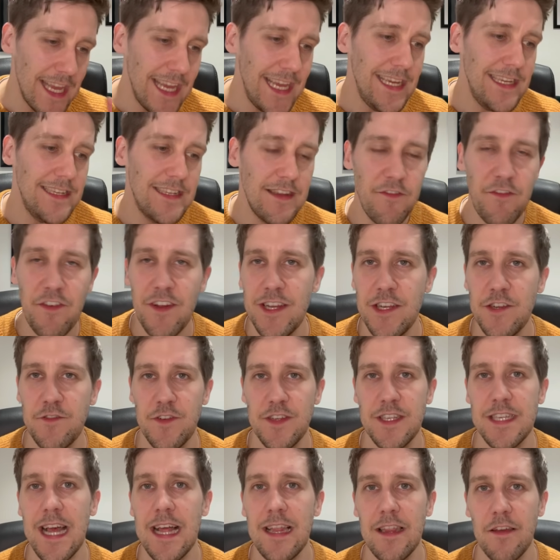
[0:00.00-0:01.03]
easy finish for
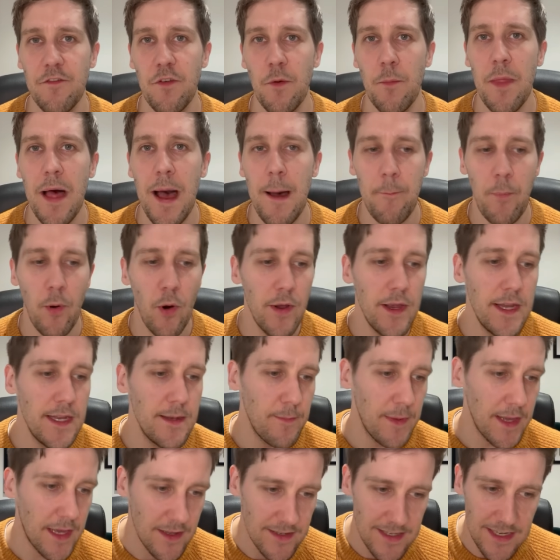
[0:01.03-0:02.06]
Salah from that
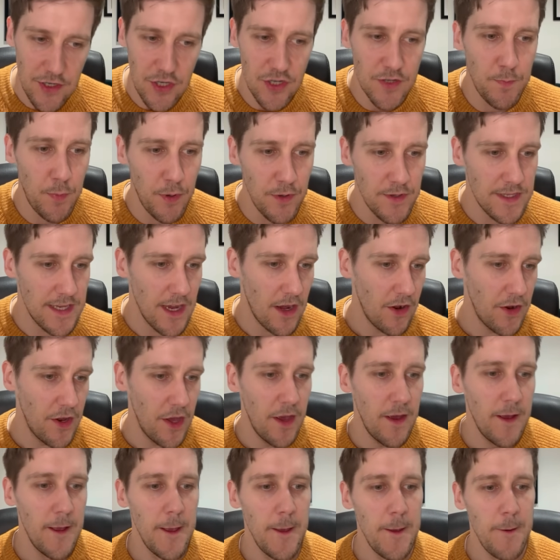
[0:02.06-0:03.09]
point, because he just puts it on
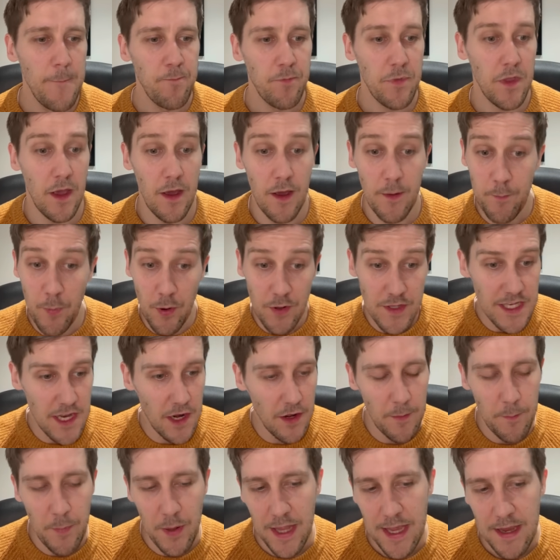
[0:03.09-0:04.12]

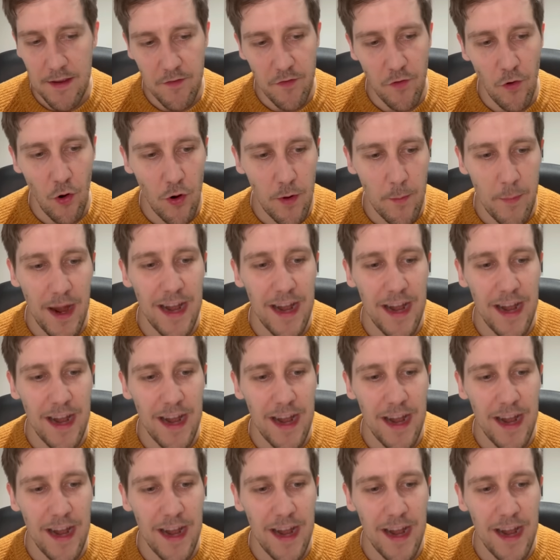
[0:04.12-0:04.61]
a plate for him.